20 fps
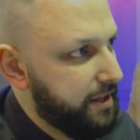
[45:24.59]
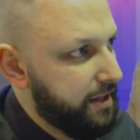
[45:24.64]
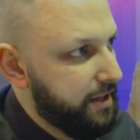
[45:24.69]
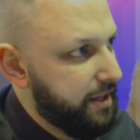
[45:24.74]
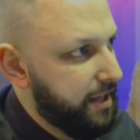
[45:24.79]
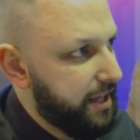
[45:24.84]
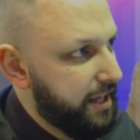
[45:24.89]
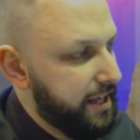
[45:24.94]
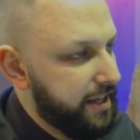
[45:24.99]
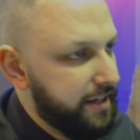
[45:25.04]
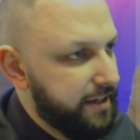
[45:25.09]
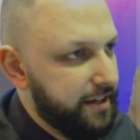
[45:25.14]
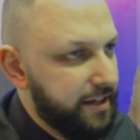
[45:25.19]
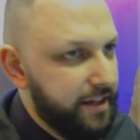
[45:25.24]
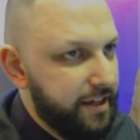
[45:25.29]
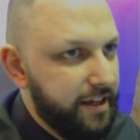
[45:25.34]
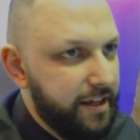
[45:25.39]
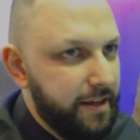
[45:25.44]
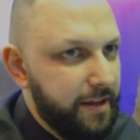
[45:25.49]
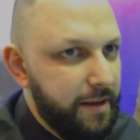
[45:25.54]
and
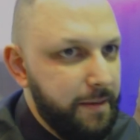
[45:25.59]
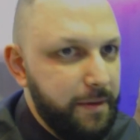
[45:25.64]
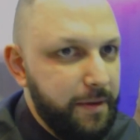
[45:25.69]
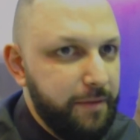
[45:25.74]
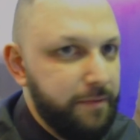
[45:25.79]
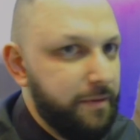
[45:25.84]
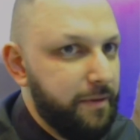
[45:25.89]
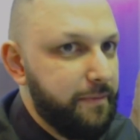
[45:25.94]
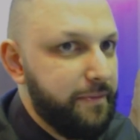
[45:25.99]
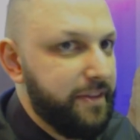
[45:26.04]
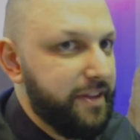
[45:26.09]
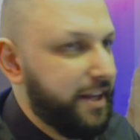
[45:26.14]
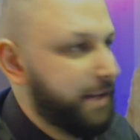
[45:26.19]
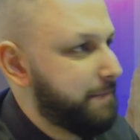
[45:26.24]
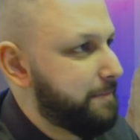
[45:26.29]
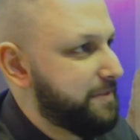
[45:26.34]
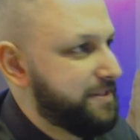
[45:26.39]
about like a